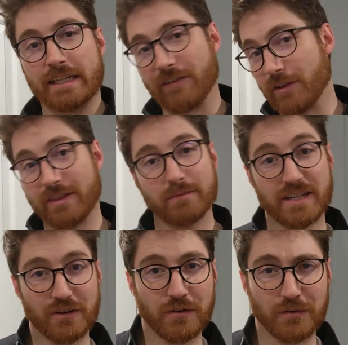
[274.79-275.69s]
Give it a thumbs
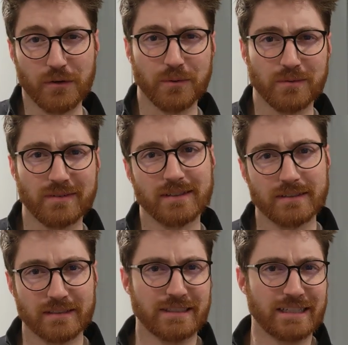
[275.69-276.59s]
down if you
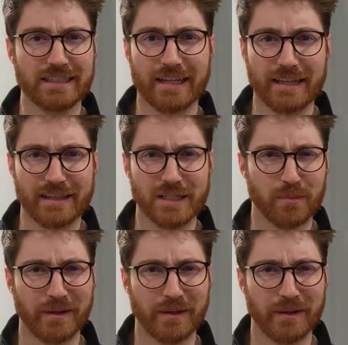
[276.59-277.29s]
didn't like this,